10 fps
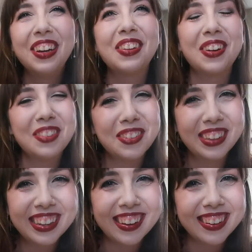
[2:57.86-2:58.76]
So I'm just
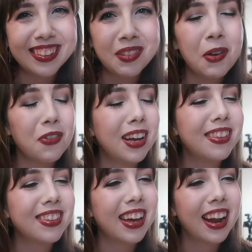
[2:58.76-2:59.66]
really excited to see my
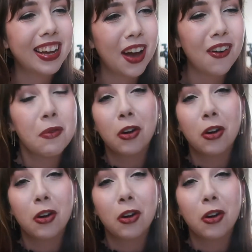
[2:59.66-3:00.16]
friends and hang out and